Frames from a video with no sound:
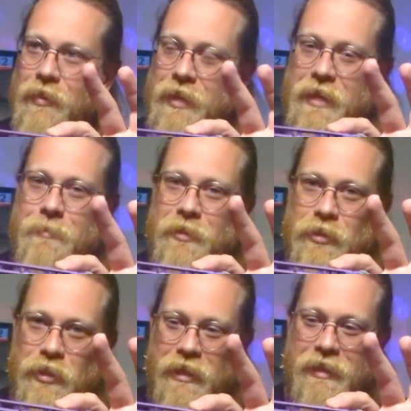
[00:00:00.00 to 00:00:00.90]
the
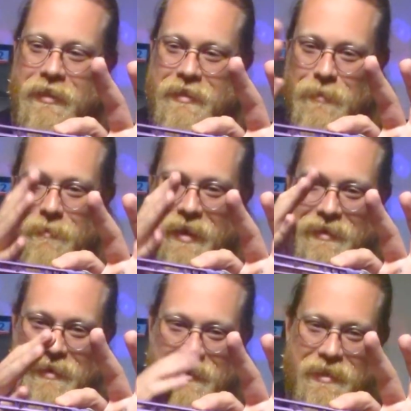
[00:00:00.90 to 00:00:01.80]
machine to
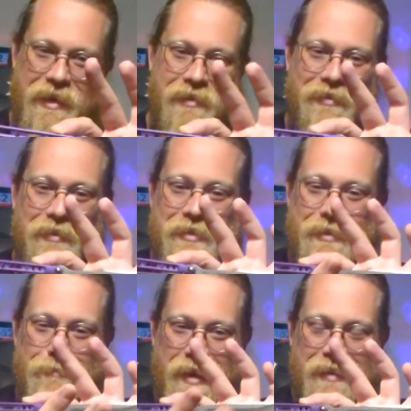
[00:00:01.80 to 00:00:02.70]
make these handles,
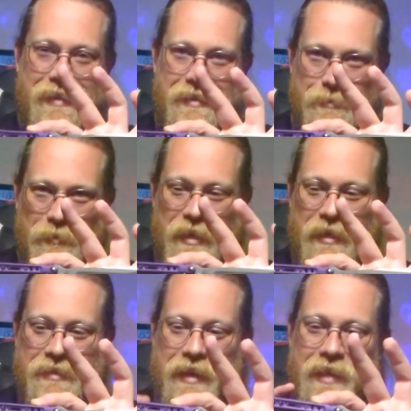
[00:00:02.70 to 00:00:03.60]
to make these
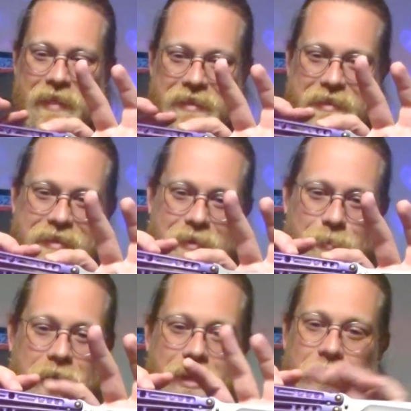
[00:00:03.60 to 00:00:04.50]
blades, and this is the
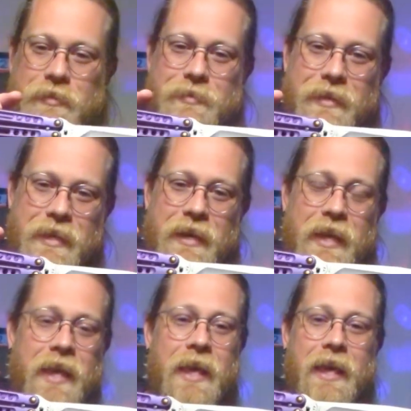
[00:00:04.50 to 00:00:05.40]
product you get.
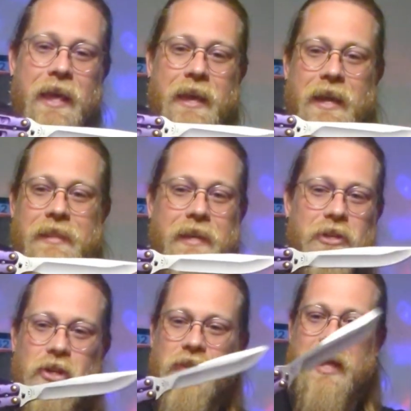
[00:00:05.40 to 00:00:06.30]
And I think
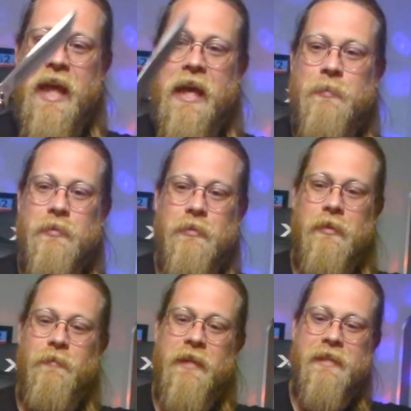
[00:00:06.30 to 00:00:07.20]
it's just
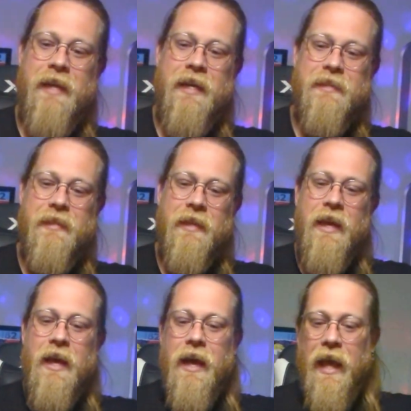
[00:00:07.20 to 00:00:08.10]
absolutely fantastic.
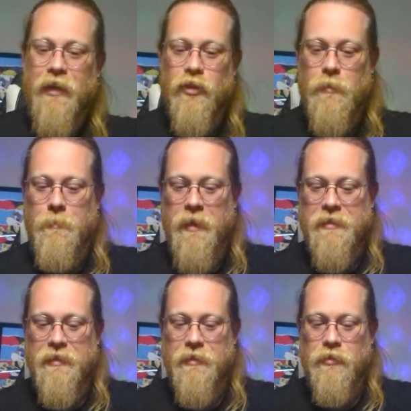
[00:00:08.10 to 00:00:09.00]
I actually
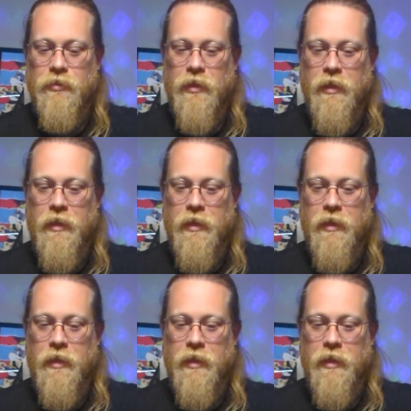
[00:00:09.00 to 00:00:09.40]
messaged